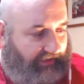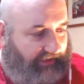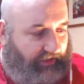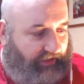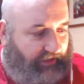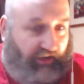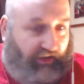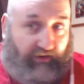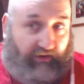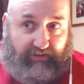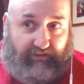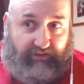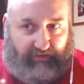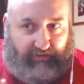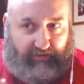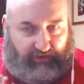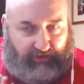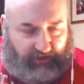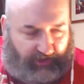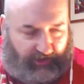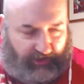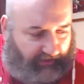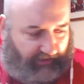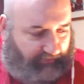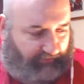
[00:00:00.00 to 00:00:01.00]
Sean's in the
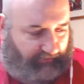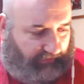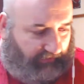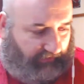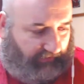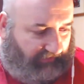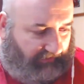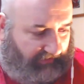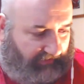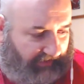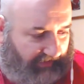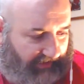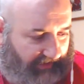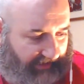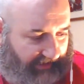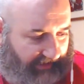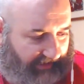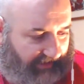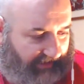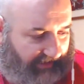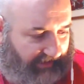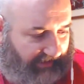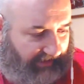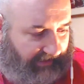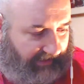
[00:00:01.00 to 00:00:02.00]
chat box,
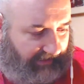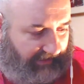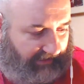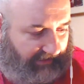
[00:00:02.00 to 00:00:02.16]
Lily.